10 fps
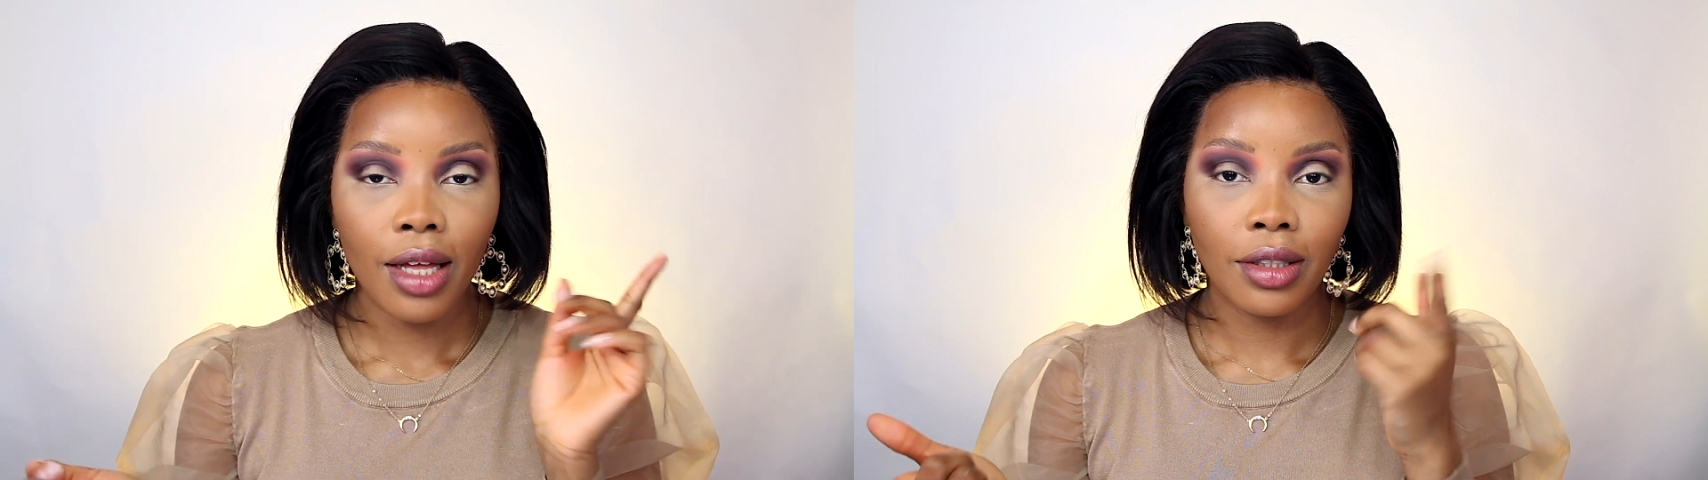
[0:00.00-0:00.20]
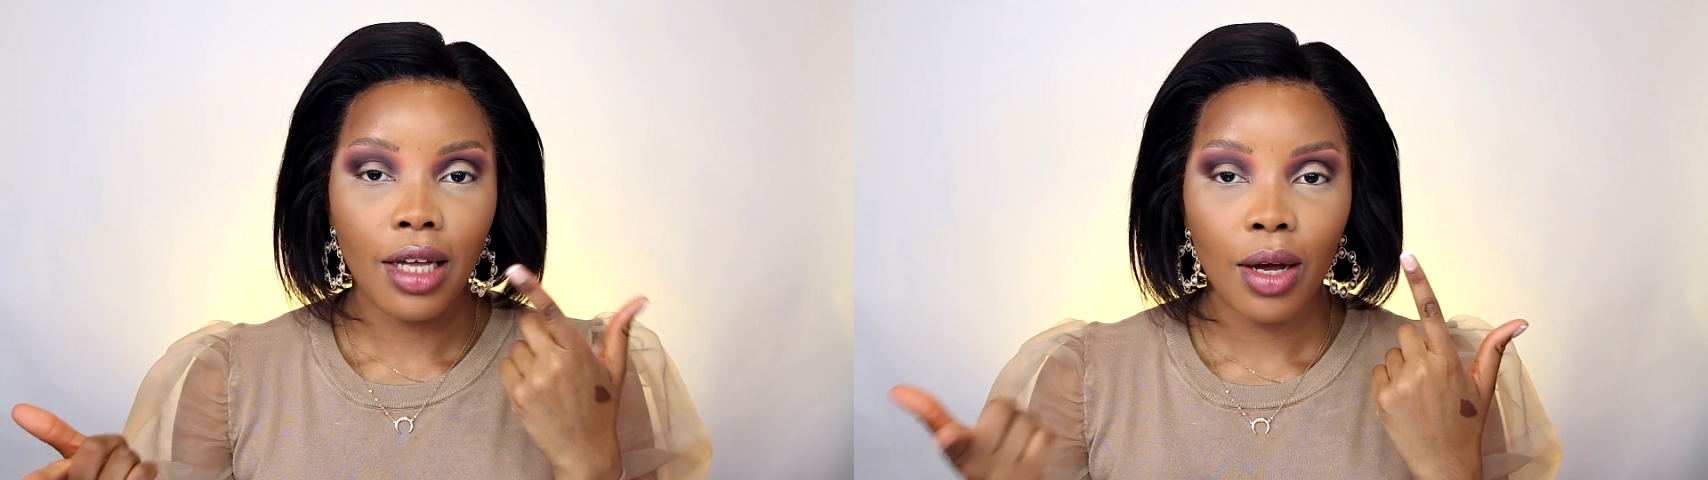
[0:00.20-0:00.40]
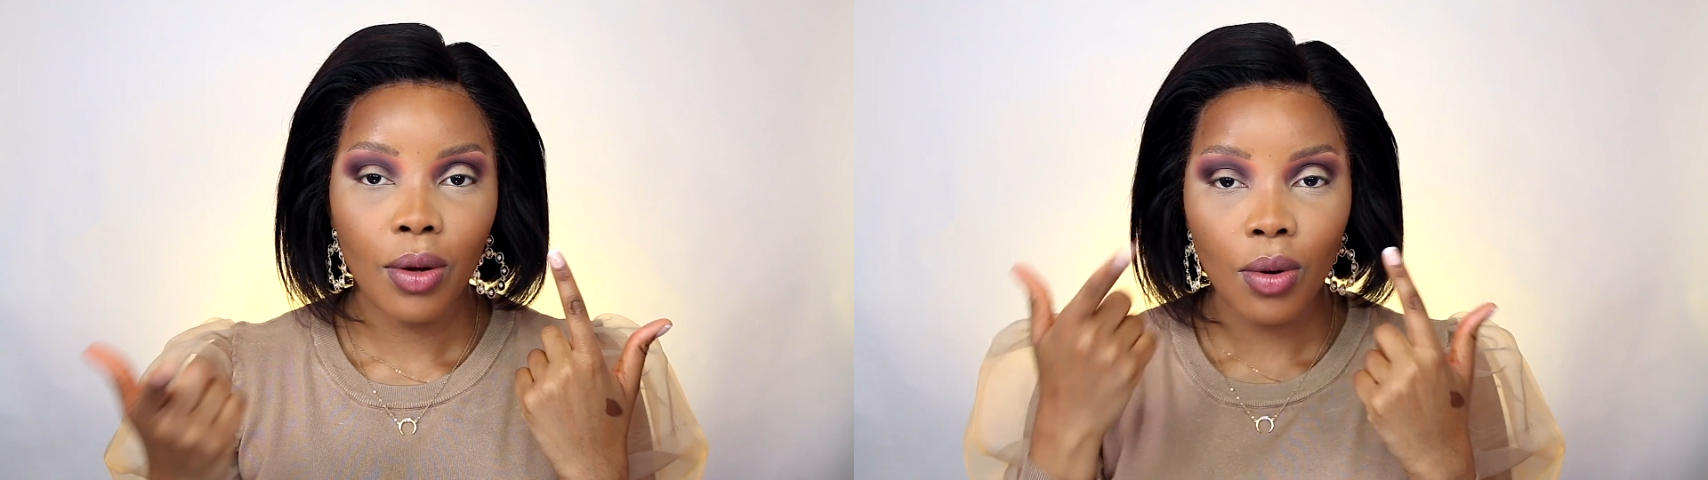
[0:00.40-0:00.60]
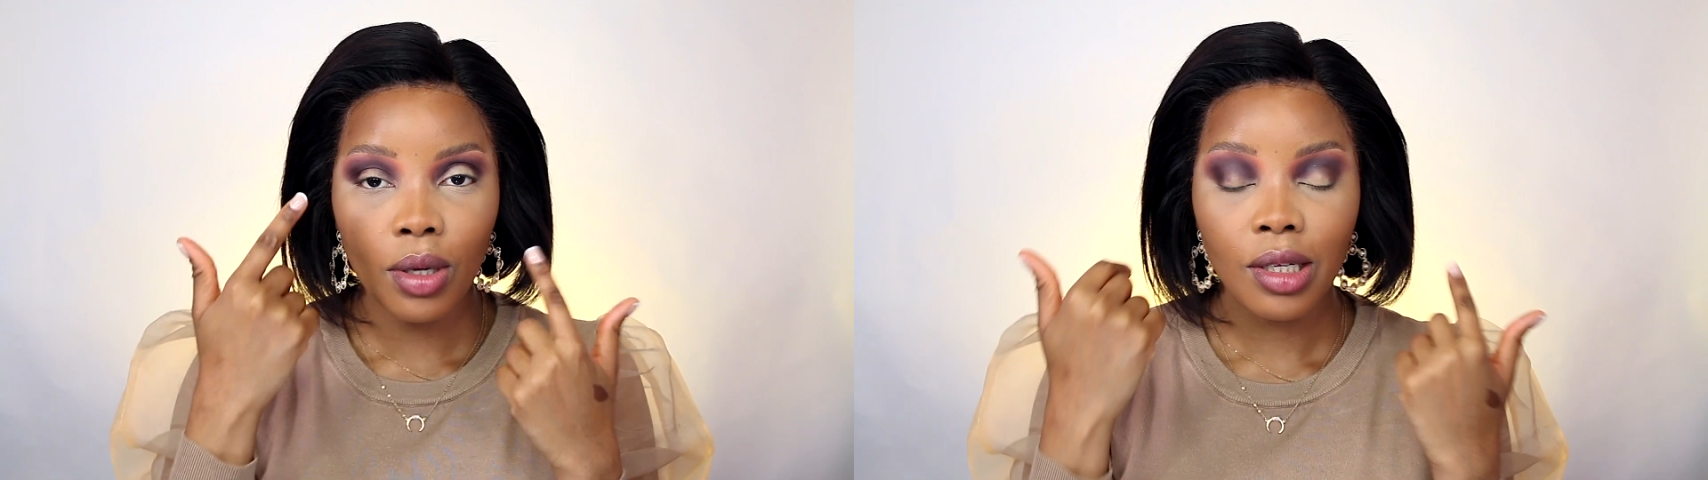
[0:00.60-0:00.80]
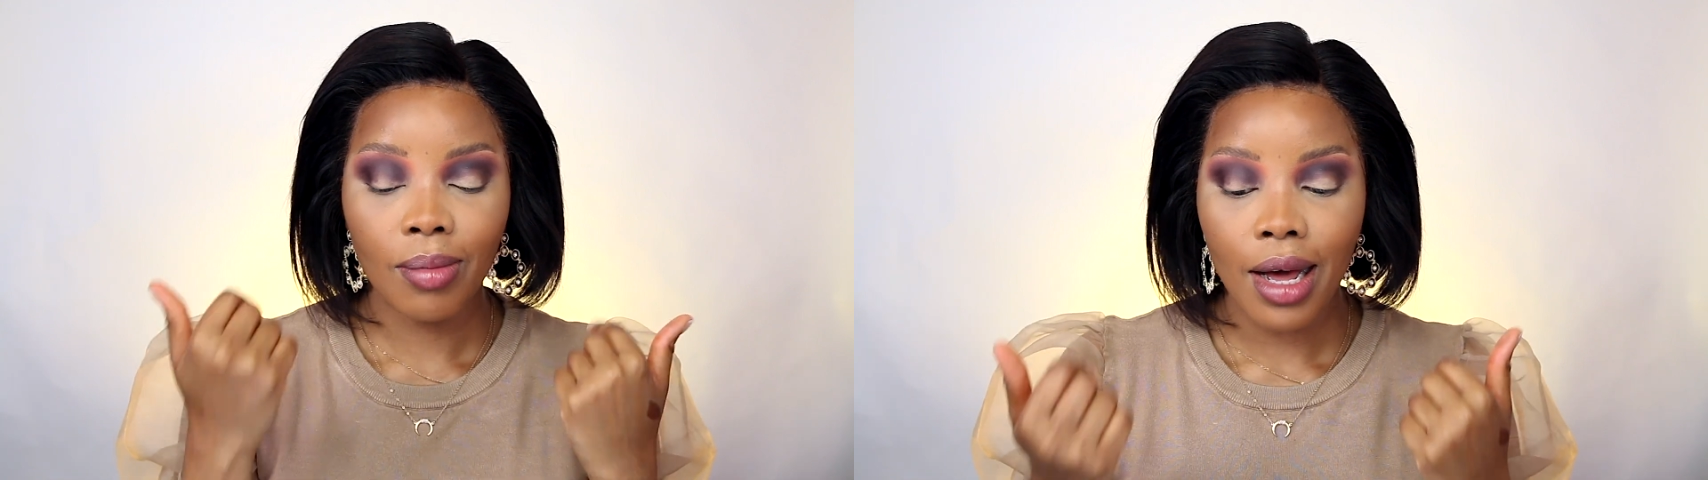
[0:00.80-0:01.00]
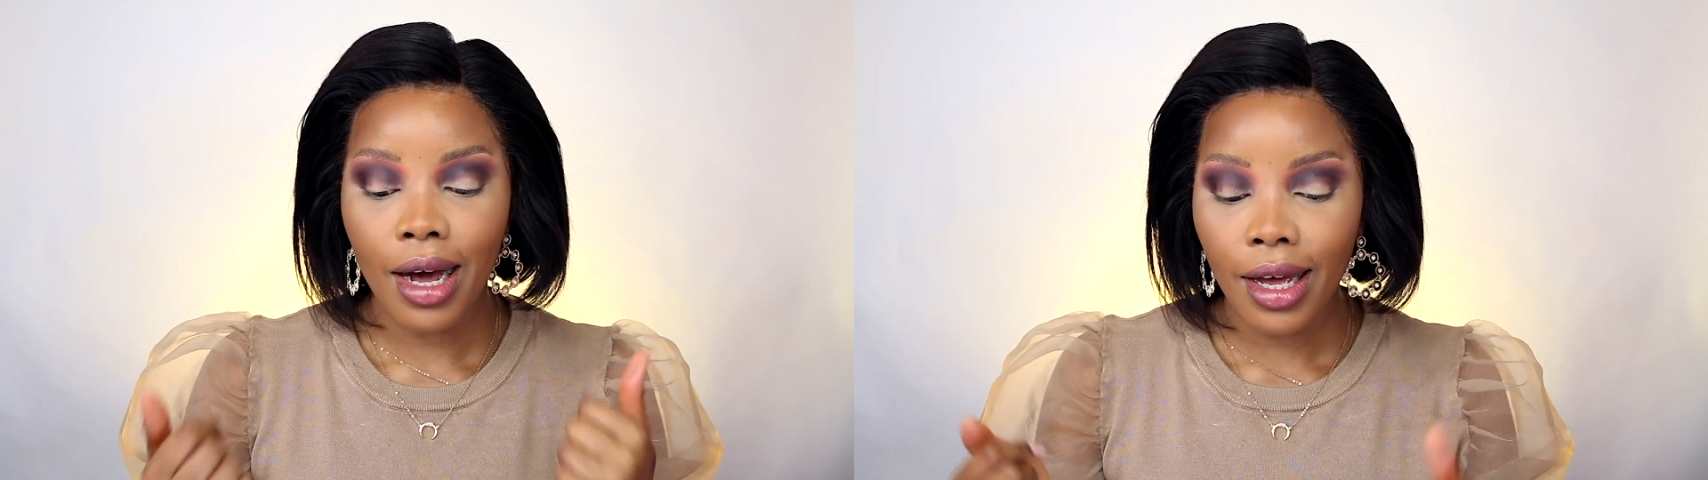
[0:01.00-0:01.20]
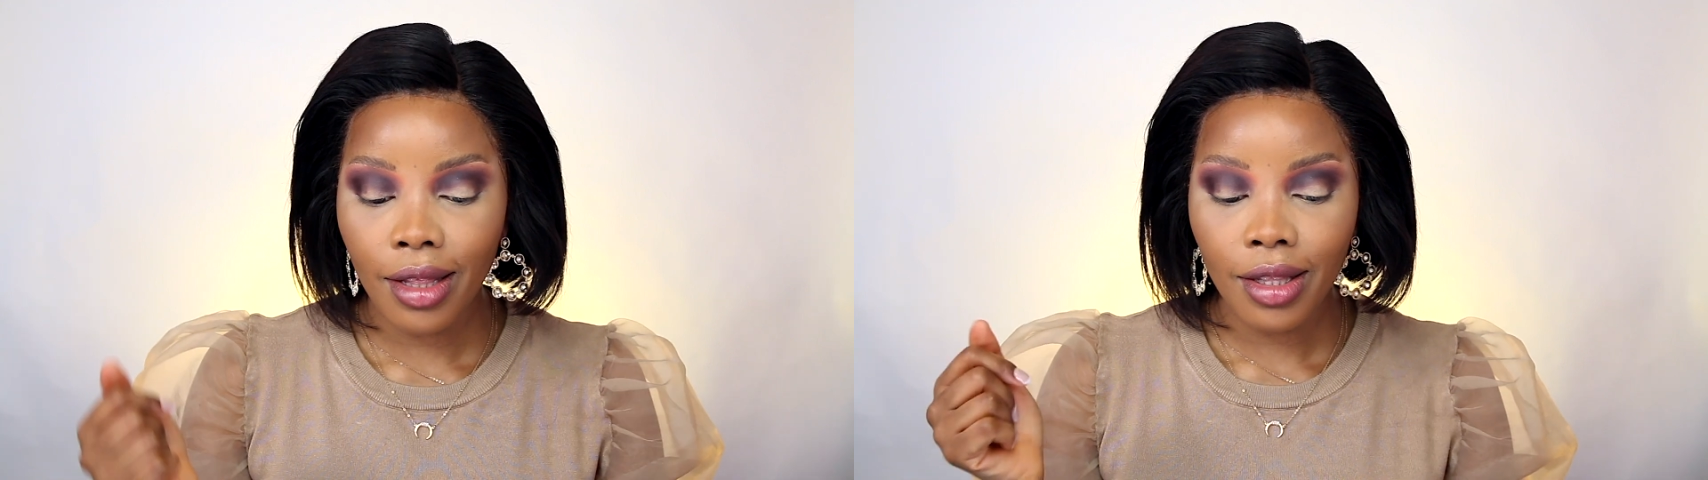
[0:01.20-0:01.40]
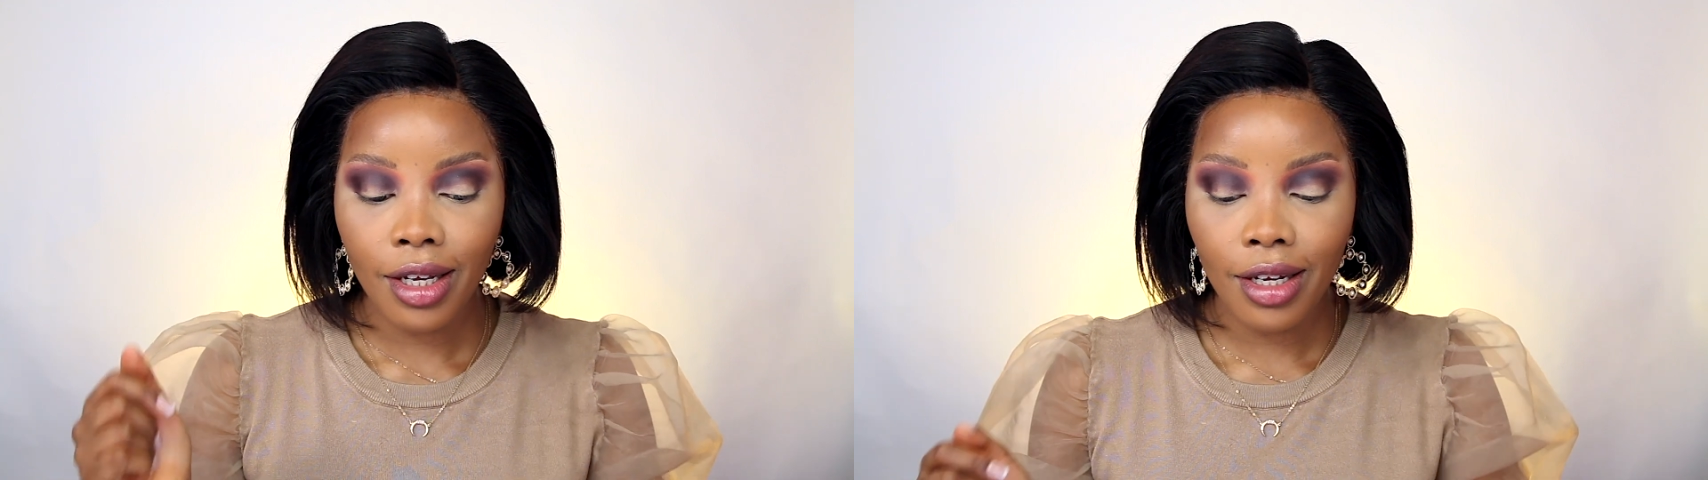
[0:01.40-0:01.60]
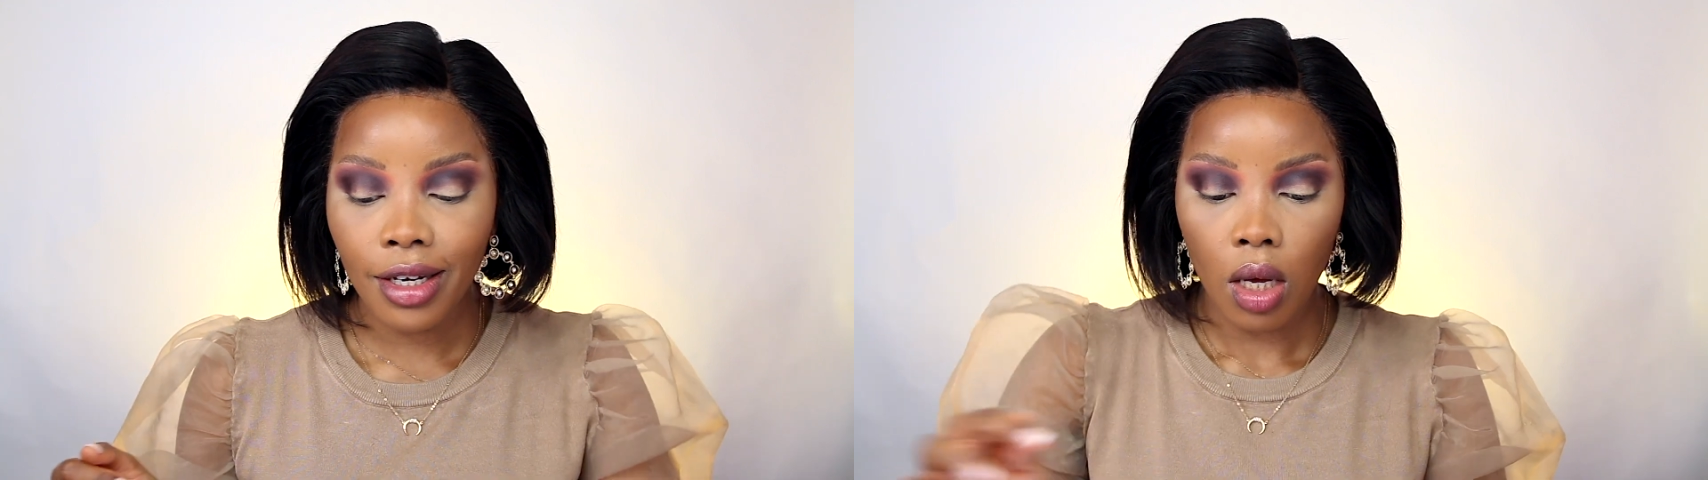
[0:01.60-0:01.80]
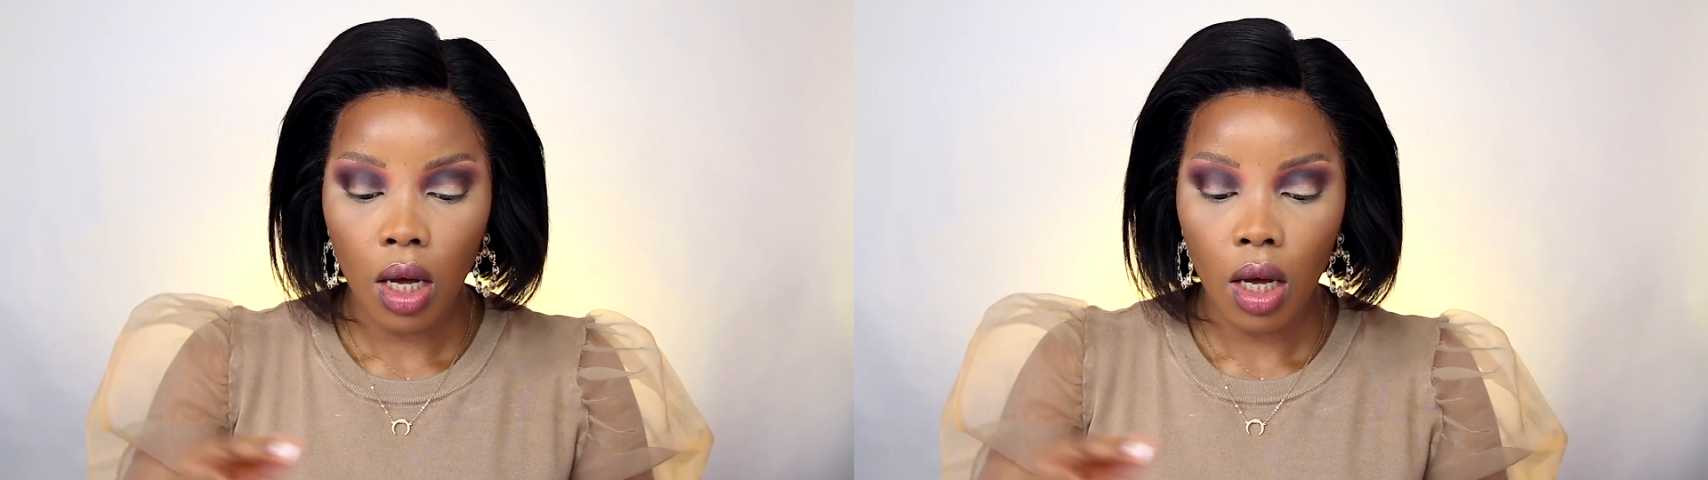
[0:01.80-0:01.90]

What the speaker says: now go on to my eyelid.